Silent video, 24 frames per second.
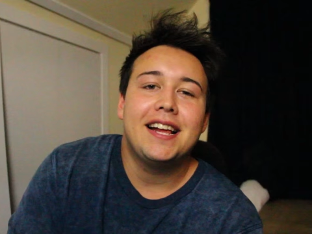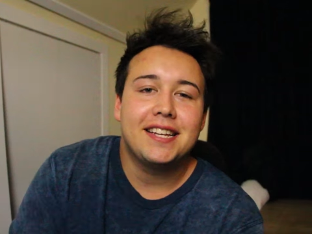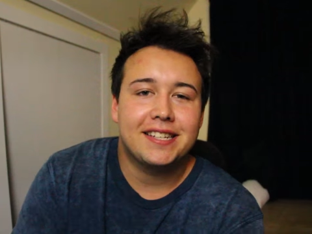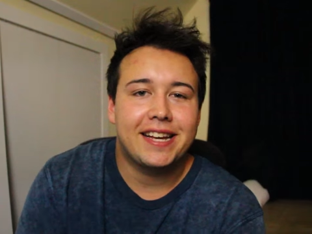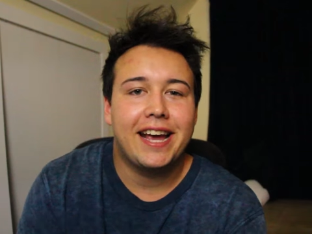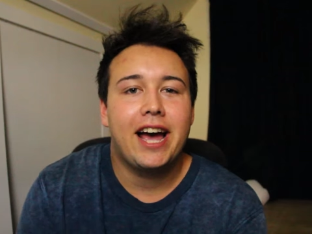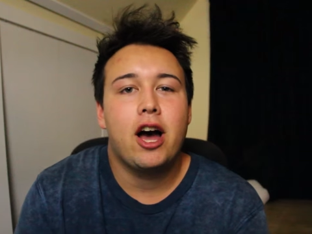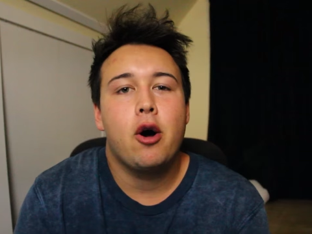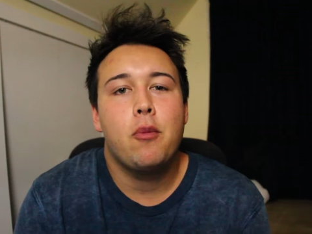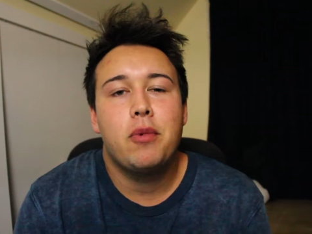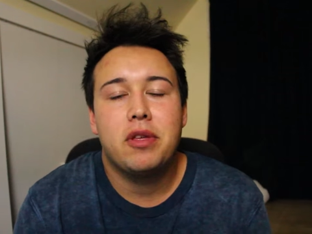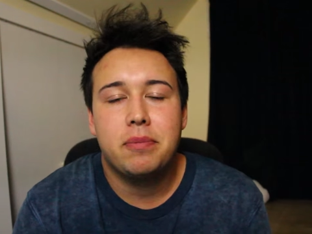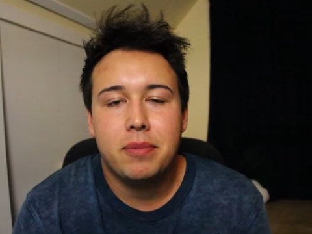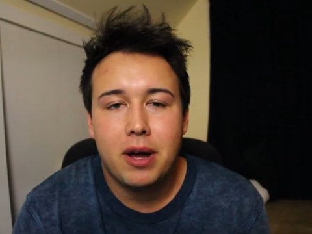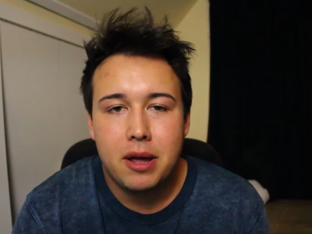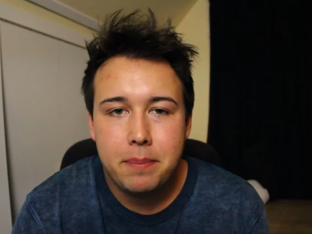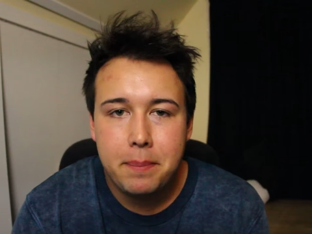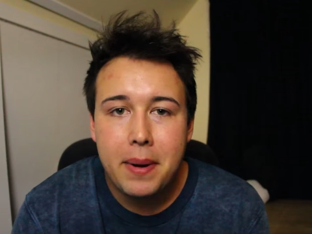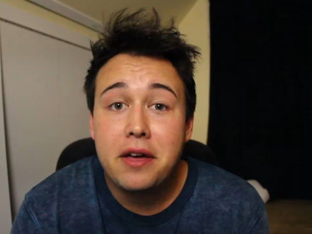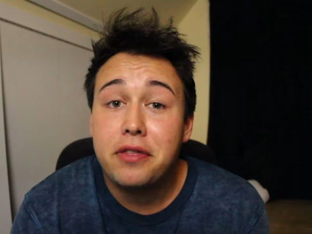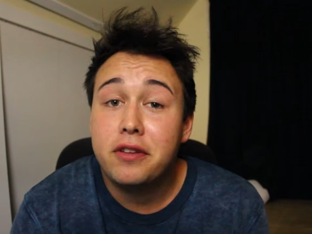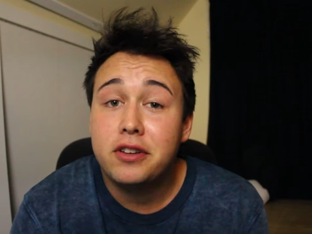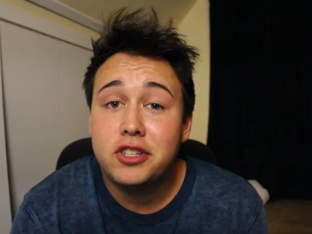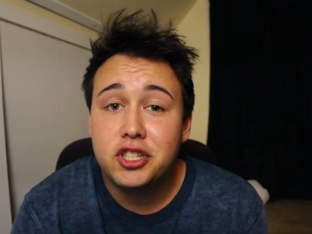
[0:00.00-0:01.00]
let's get on with my
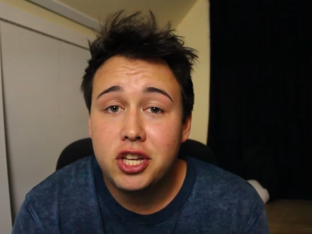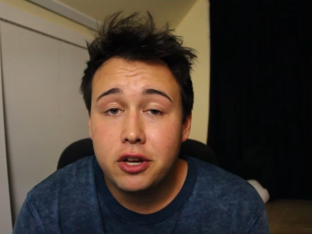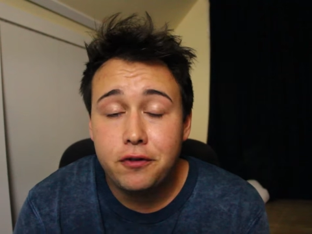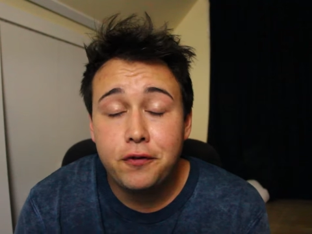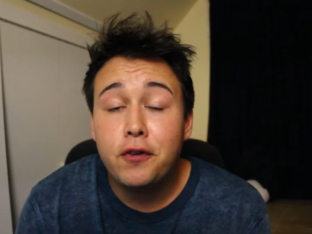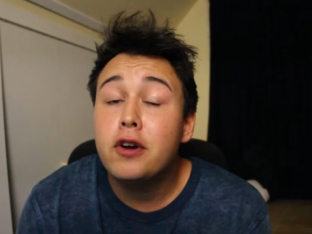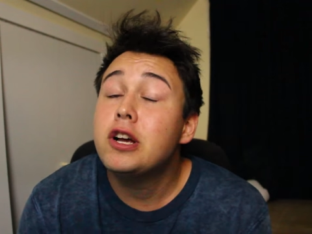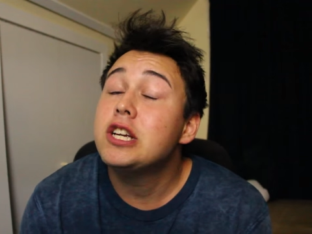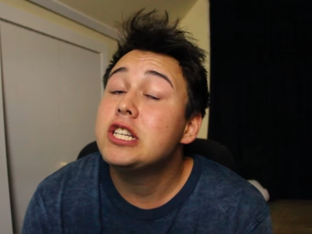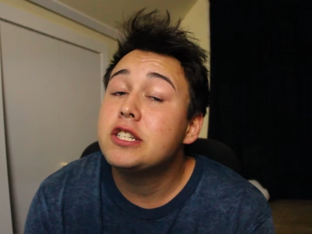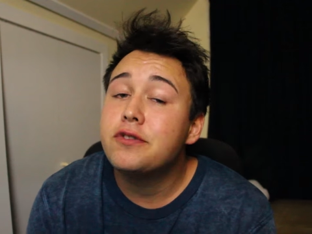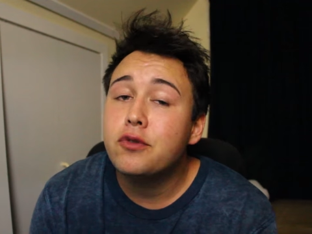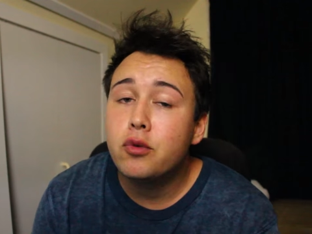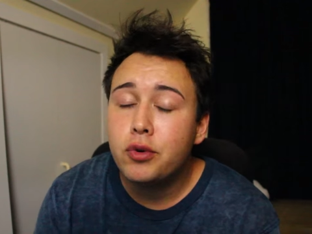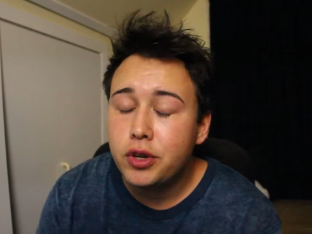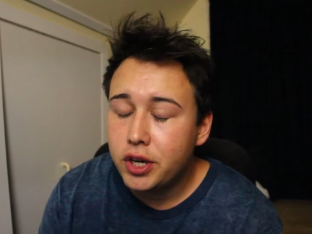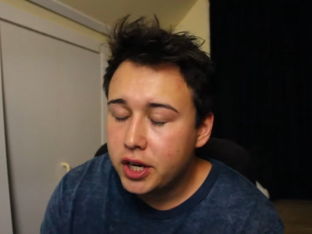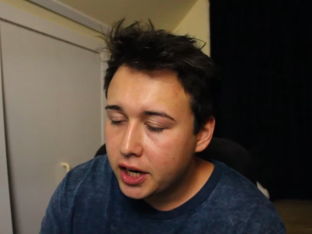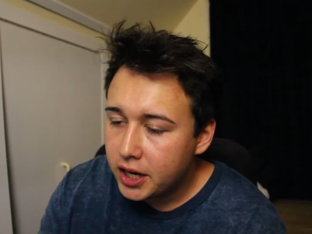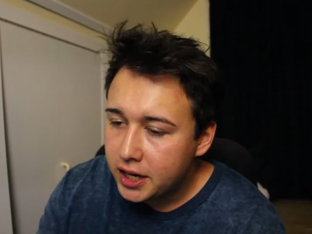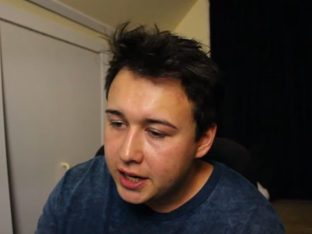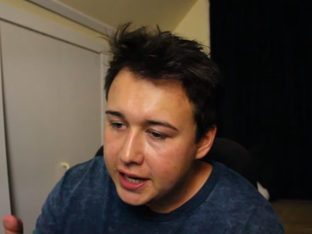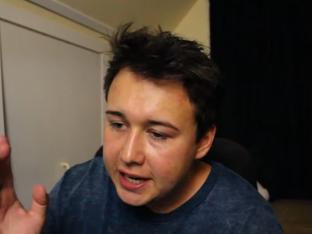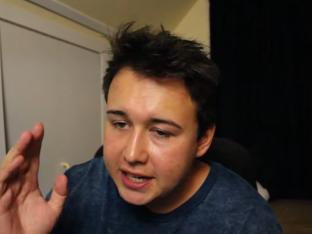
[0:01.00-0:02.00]
method. So first of all,
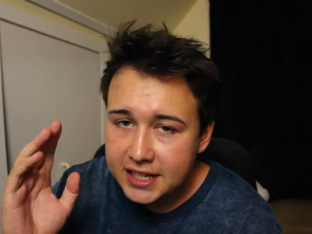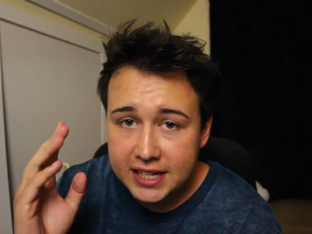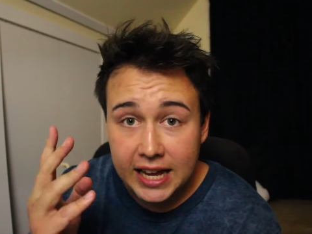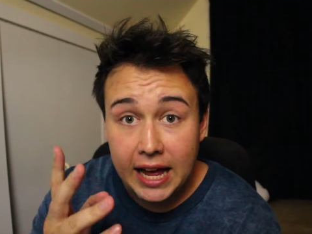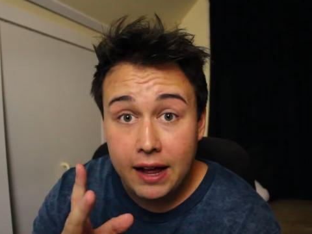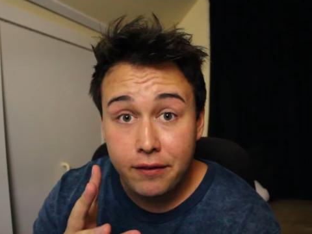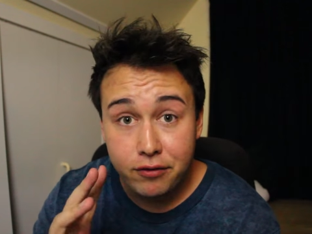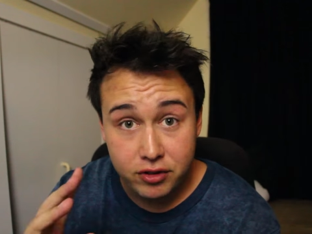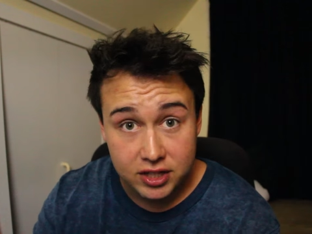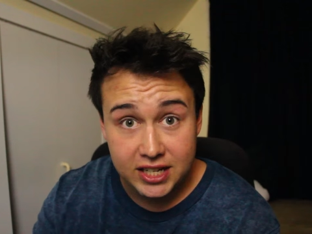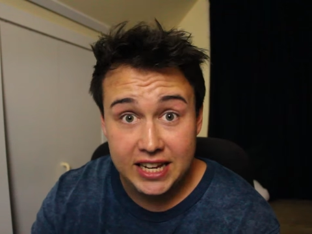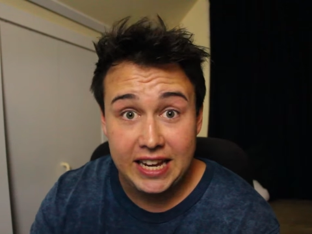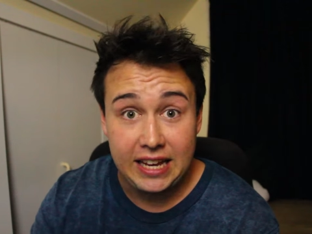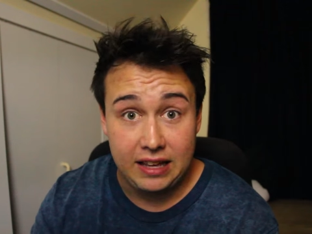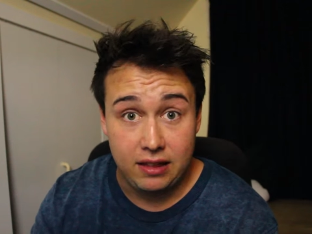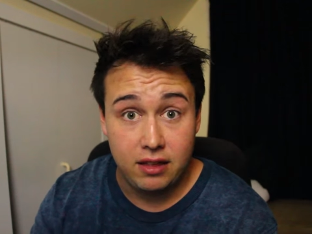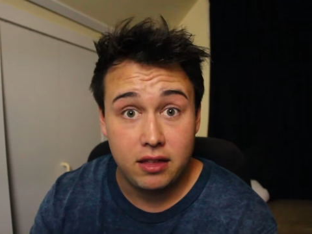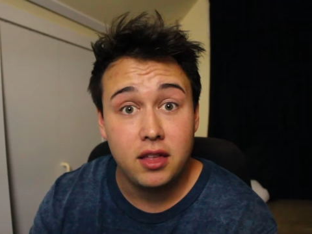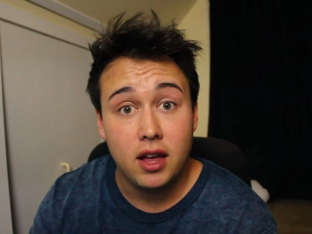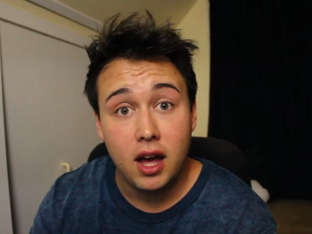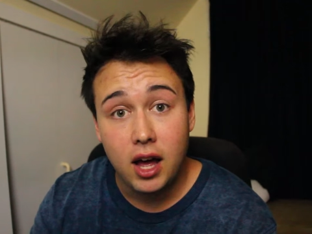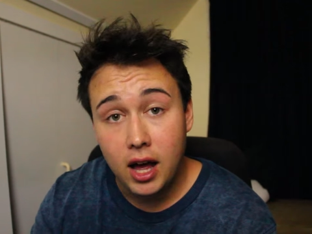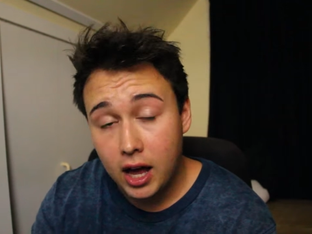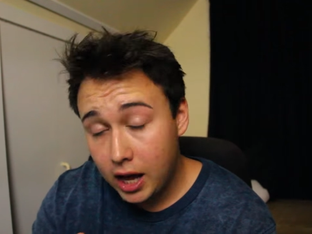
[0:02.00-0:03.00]
you're going to need to have
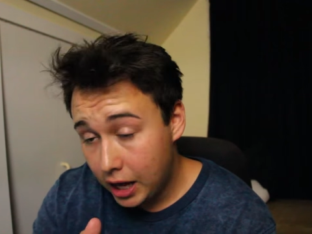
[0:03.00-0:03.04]
teeth.